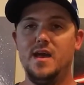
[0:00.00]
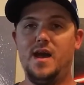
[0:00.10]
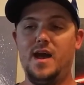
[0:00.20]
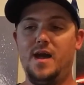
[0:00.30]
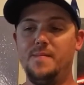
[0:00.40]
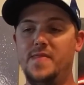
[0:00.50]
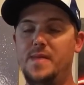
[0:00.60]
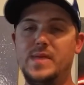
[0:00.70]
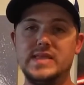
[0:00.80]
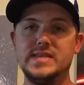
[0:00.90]

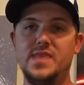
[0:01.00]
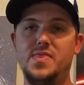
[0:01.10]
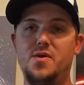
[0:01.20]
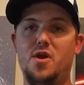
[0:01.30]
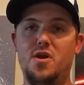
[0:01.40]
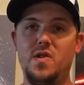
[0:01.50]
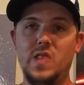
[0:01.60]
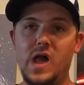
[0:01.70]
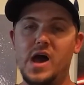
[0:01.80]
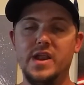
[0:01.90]
That being said, there are a
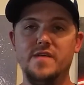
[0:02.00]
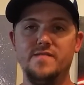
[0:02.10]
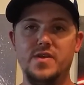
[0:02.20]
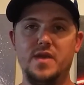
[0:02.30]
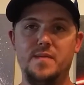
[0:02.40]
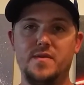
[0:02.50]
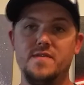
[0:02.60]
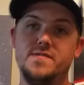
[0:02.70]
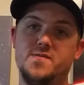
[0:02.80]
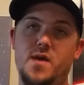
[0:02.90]
lot of video game
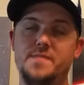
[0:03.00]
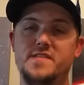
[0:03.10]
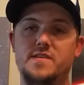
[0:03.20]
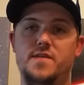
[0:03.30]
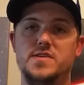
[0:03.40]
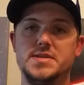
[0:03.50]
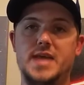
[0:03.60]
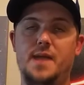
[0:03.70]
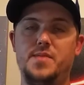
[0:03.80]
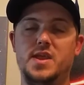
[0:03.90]
swaps and conventions
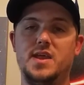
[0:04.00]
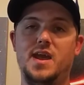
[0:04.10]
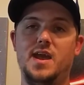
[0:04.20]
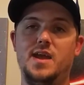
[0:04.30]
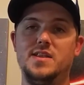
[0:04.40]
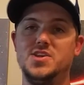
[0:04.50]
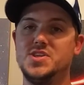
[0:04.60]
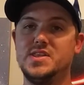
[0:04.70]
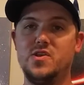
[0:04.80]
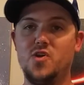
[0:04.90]
happening, and
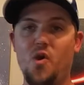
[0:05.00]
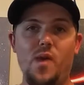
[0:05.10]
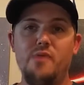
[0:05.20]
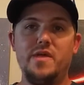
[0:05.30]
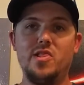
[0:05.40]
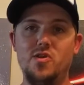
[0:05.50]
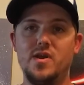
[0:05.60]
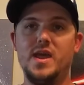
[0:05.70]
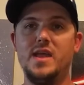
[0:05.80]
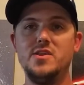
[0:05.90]
just go out and
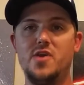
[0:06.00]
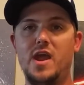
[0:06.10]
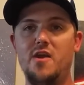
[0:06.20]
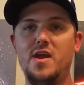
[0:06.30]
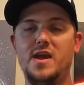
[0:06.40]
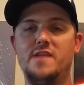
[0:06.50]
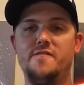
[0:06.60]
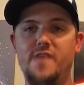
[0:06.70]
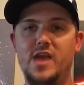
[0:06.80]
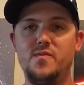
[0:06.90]
look in your area and
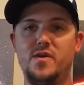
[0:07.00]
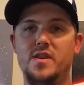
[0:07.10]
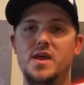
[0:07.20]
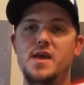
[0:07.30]
find one.